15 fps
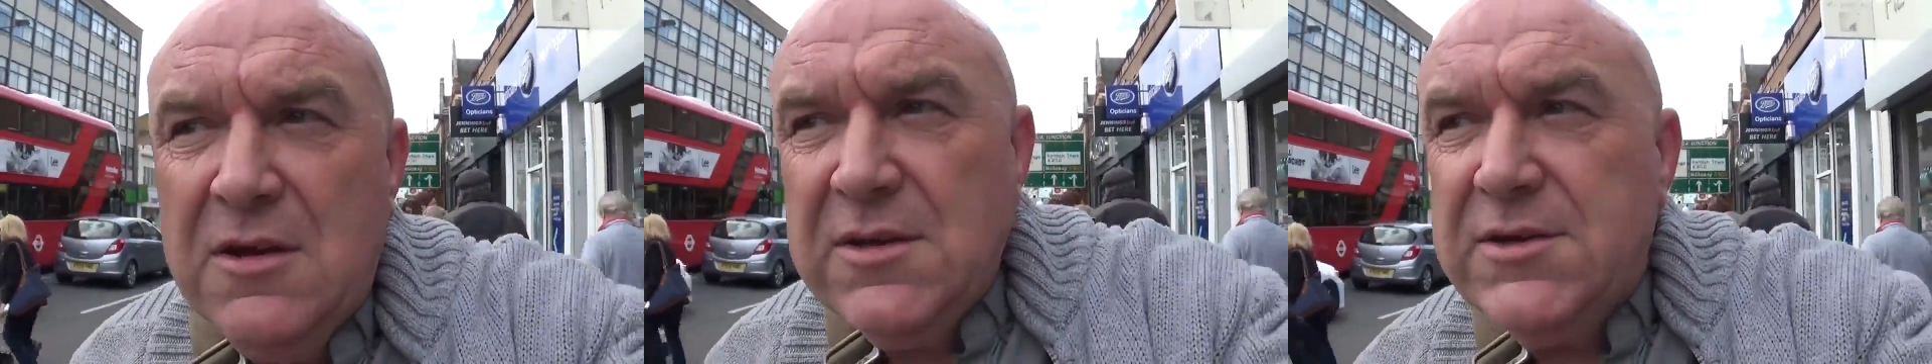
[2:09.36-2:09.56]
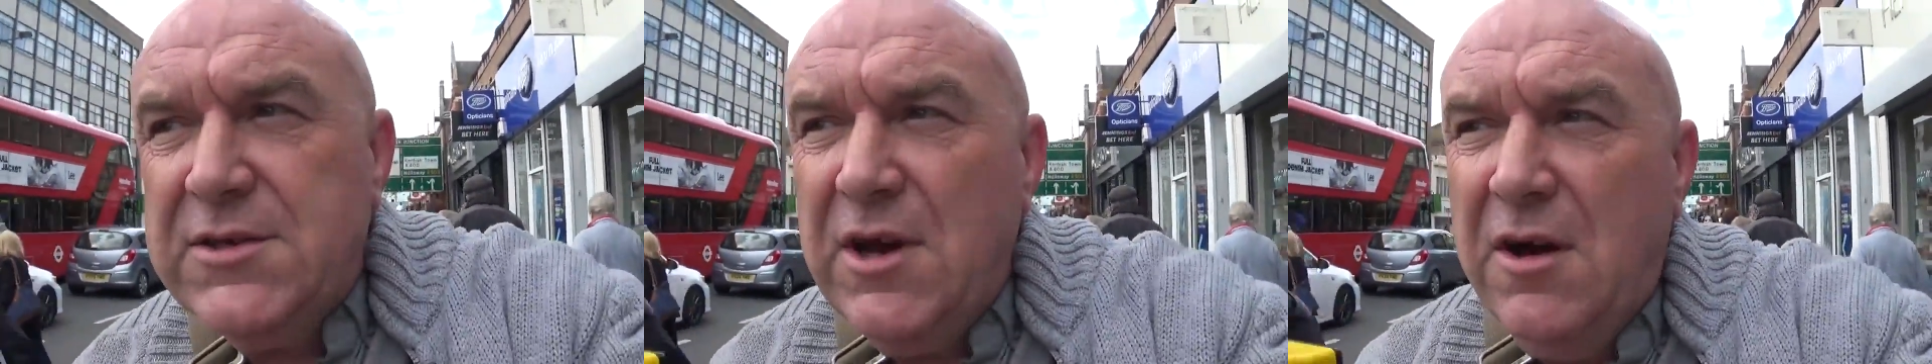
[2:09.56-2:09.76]

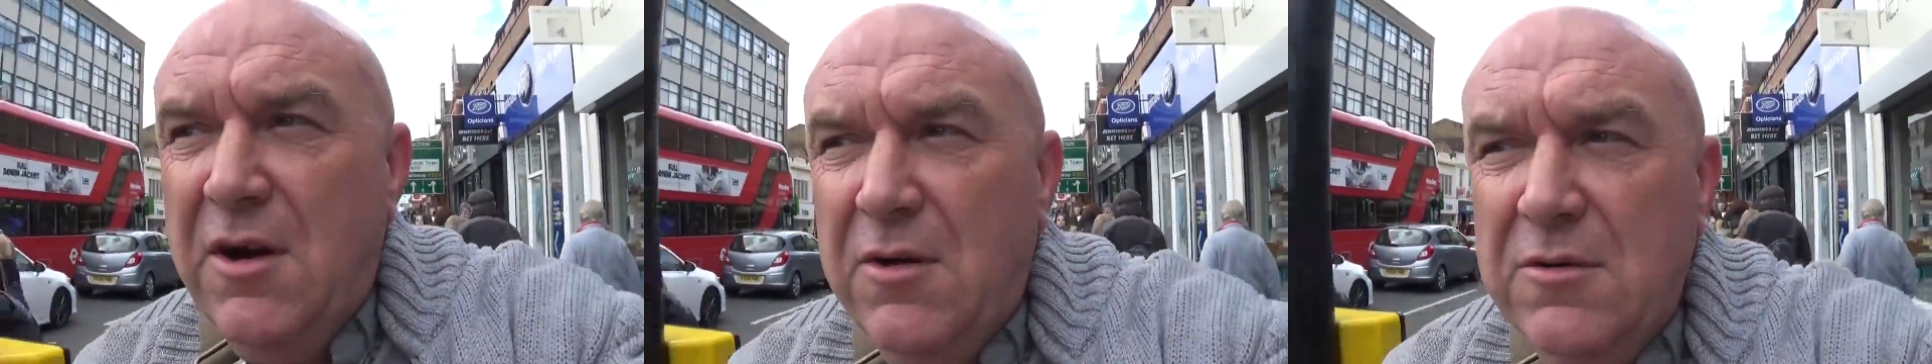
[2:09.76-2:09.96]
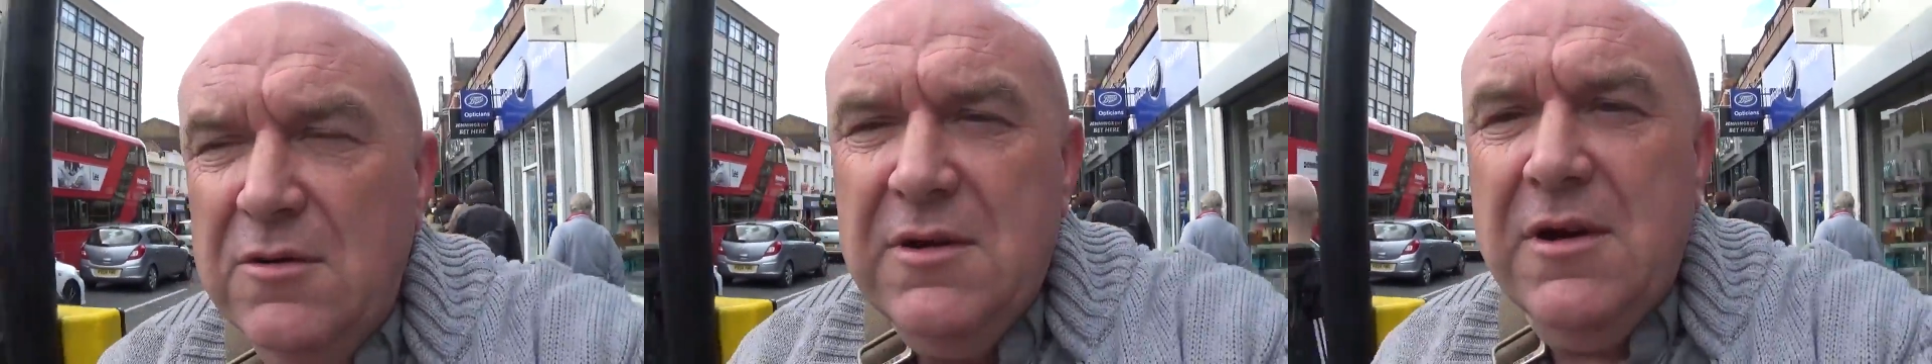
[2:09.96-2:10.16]

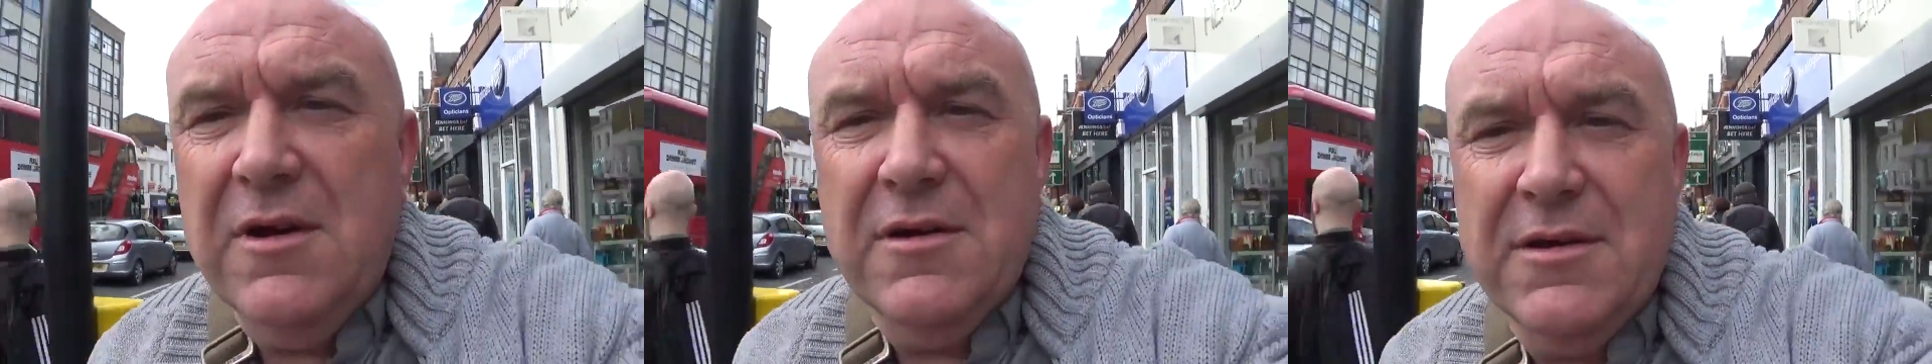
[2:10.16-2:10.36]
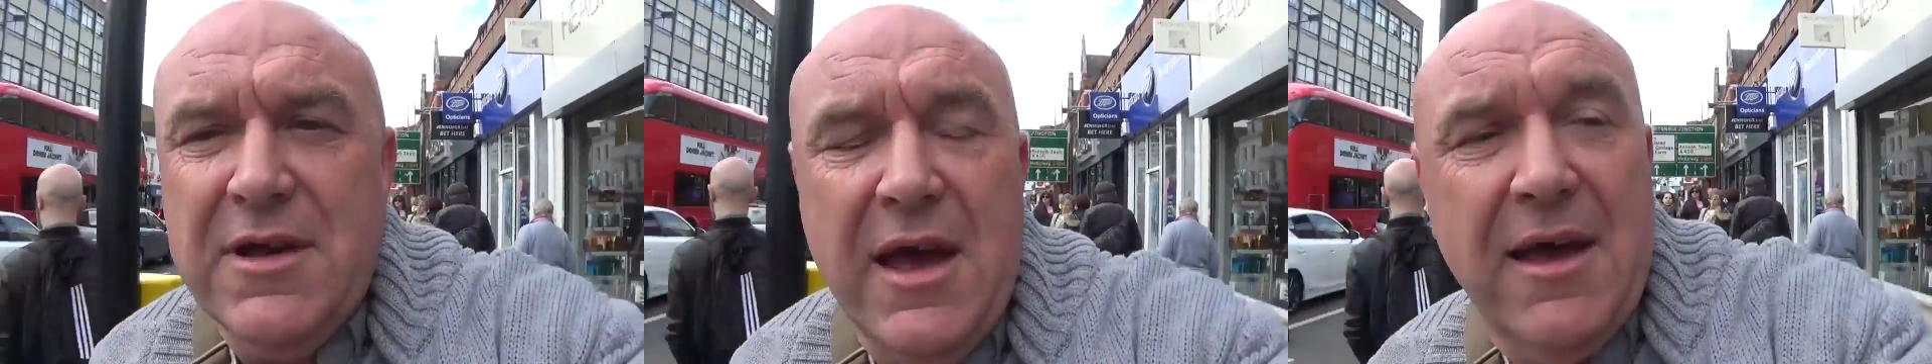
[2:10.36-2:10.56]
so,
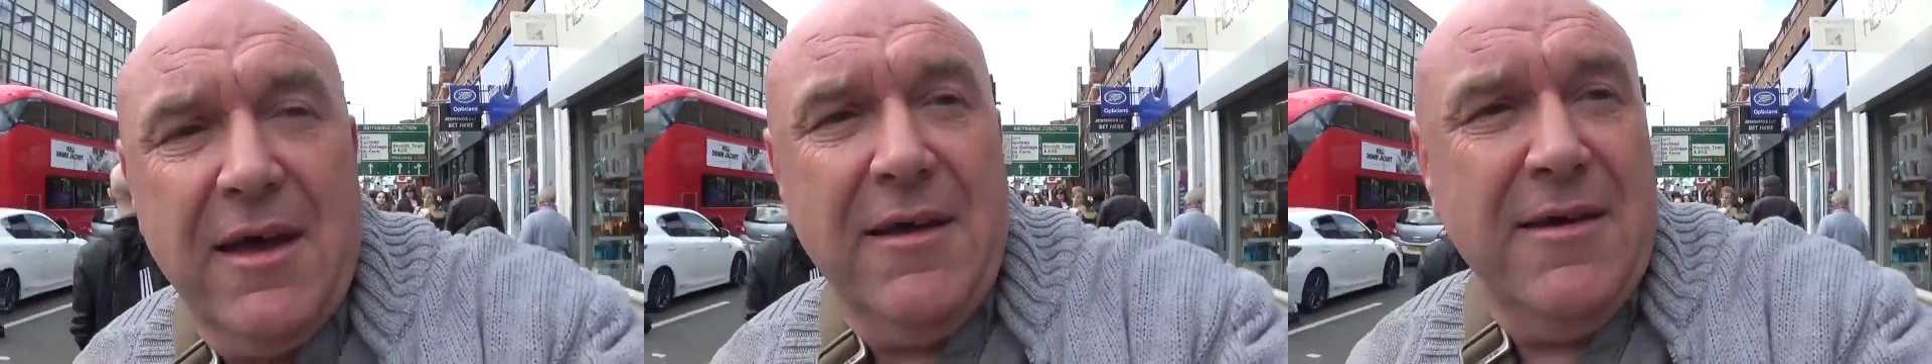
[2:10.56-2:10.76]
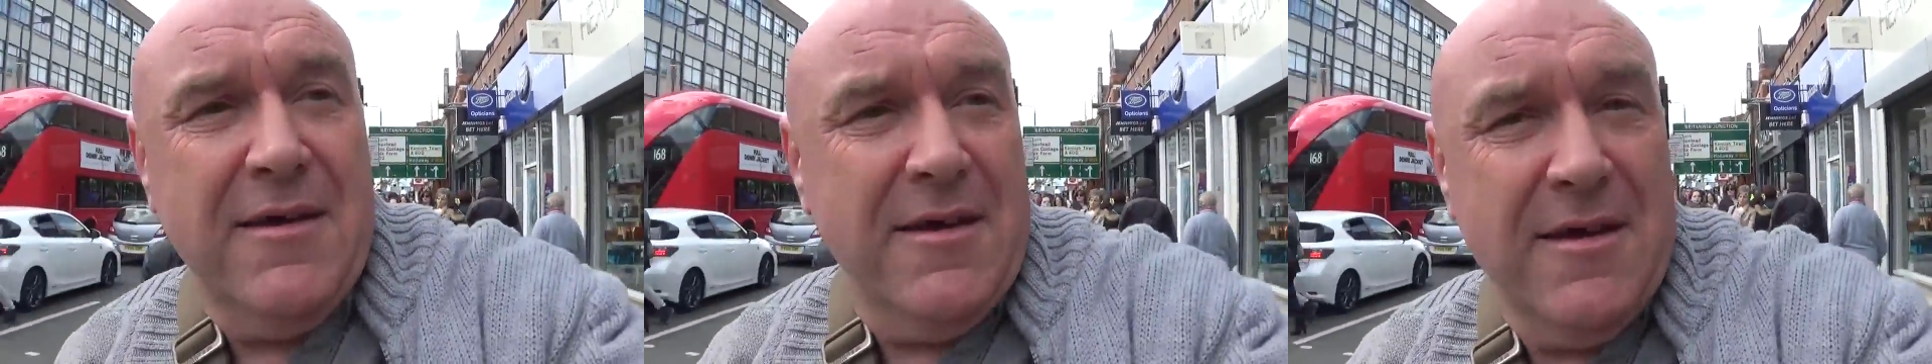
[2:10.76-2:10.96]
yeah.
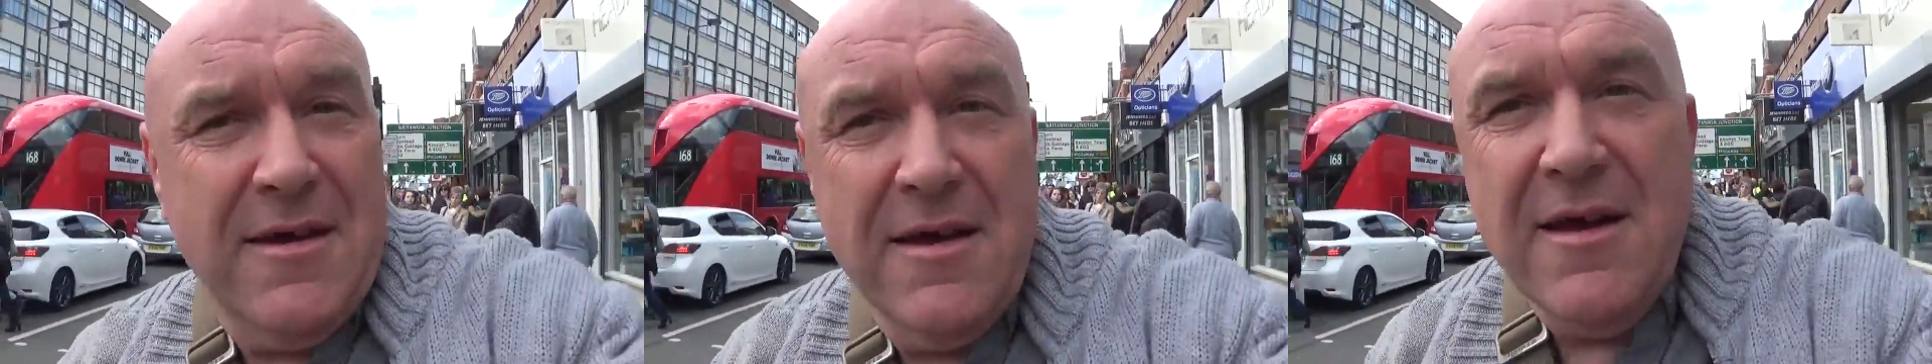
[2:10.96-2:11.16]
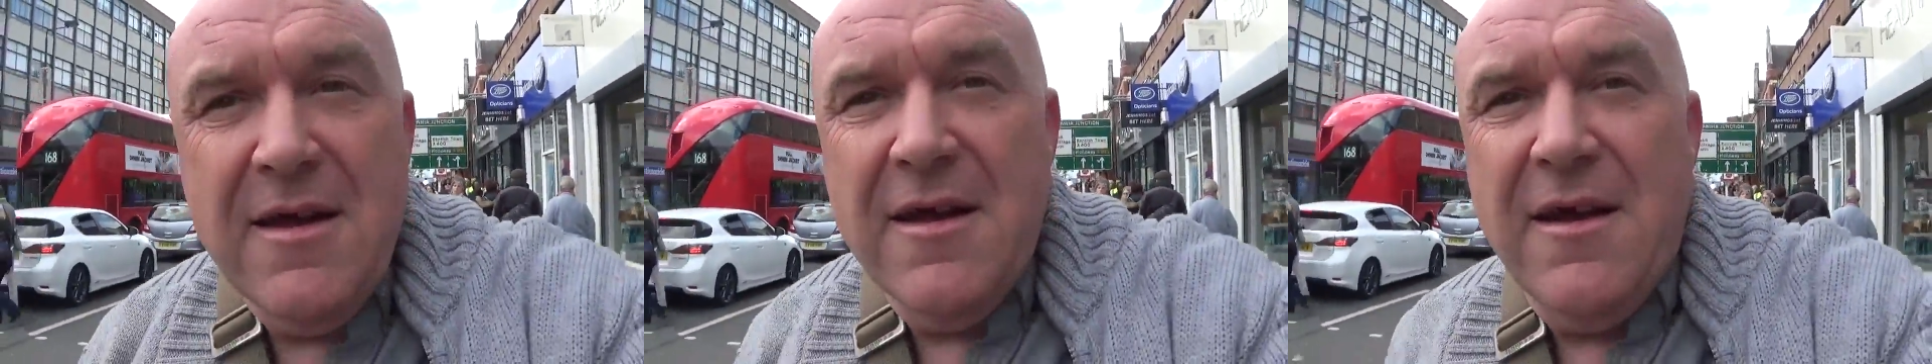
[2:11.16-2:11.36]

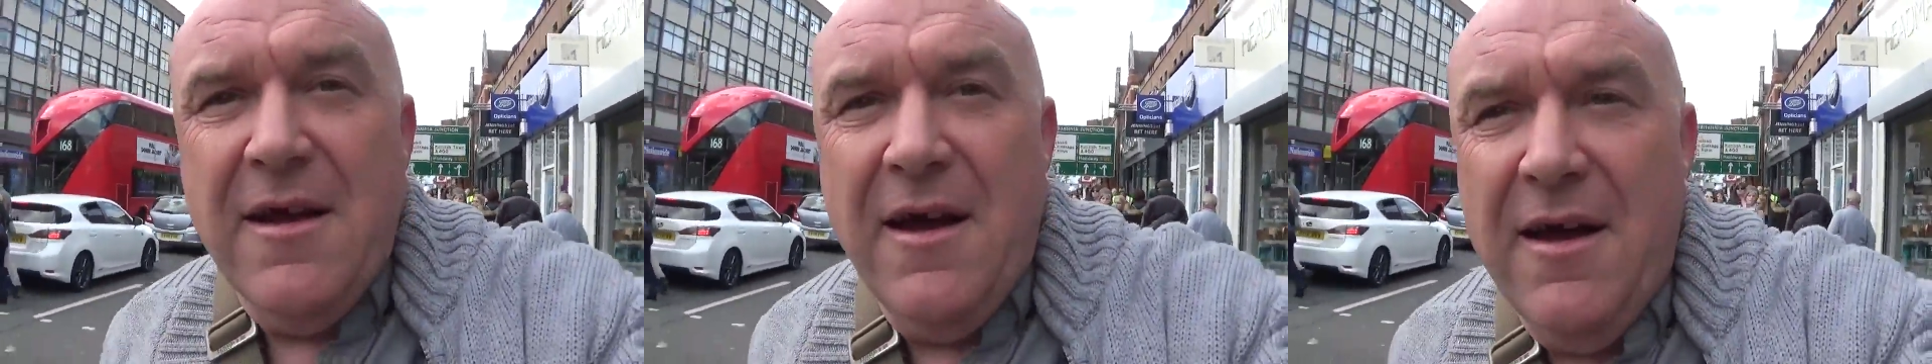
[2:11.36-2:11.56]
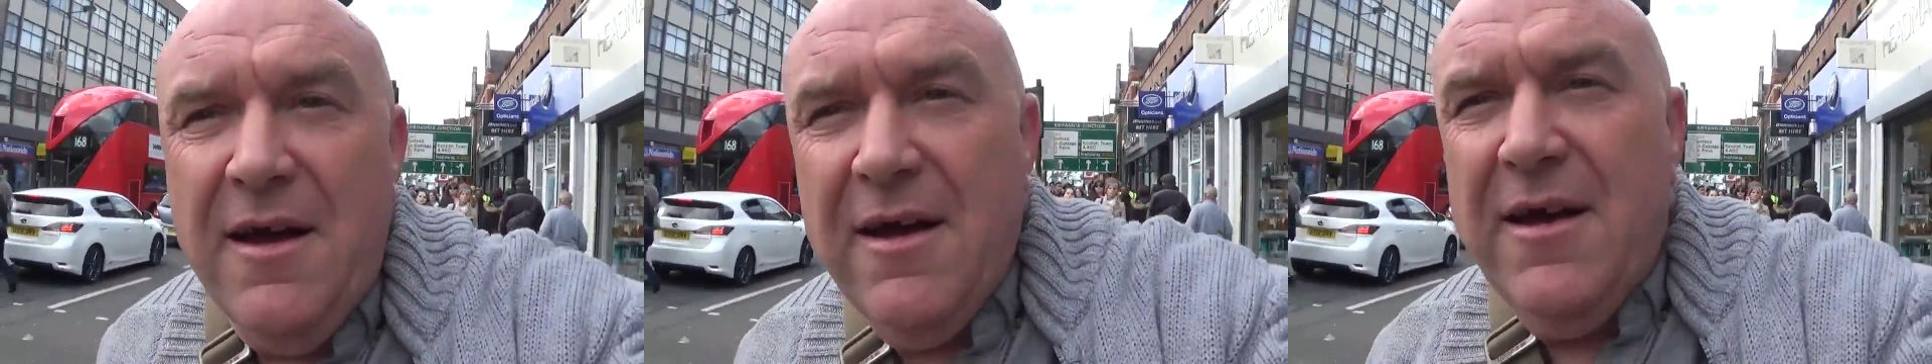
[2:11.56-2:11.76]

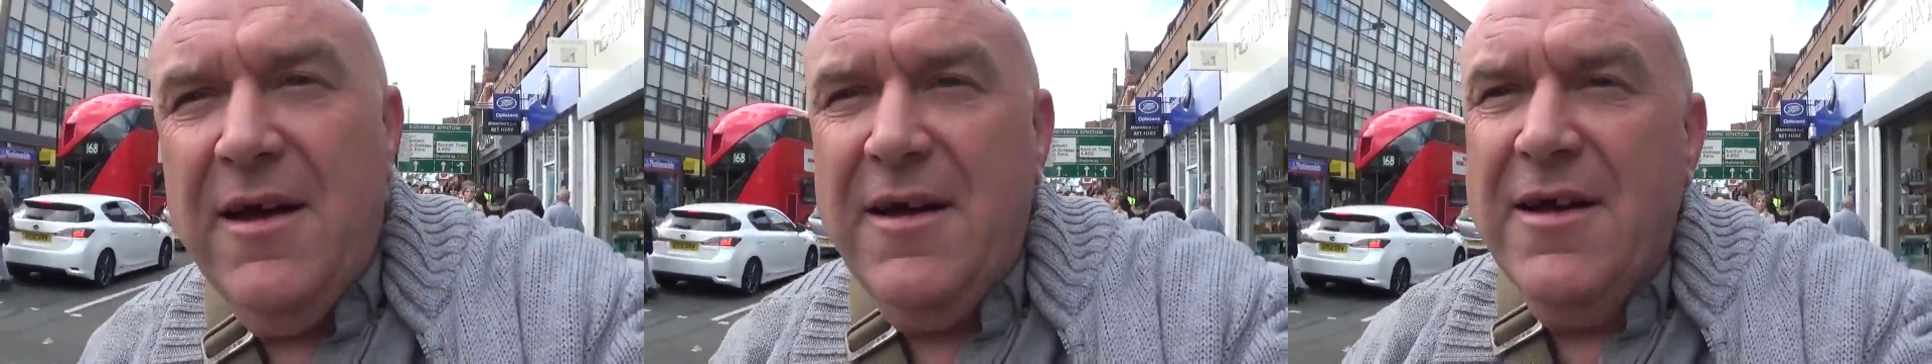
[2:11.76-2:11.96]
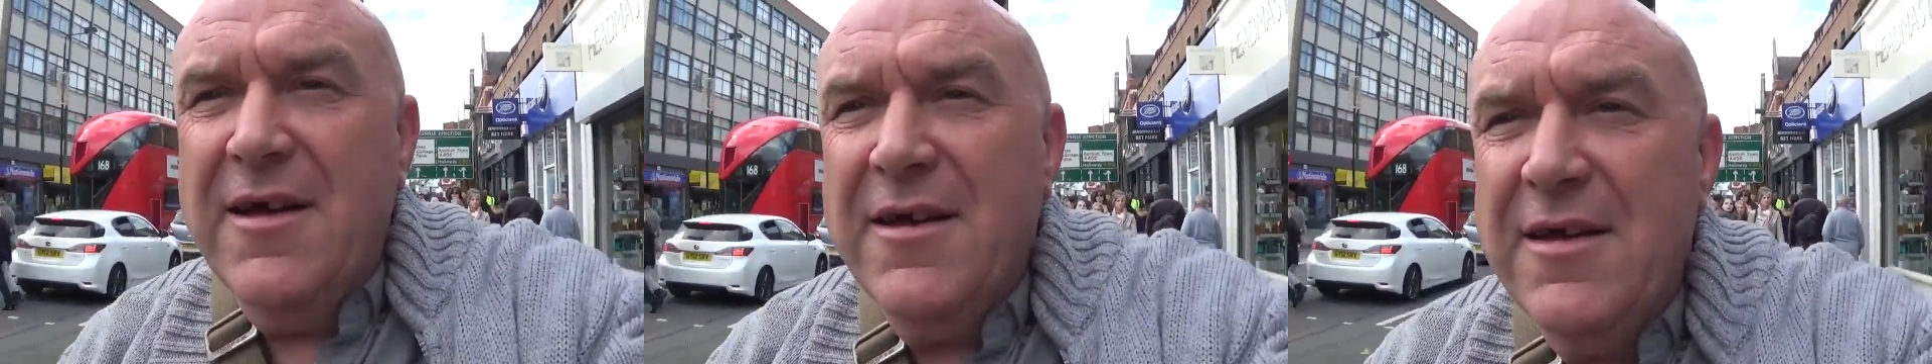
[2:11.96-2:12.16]
Uh,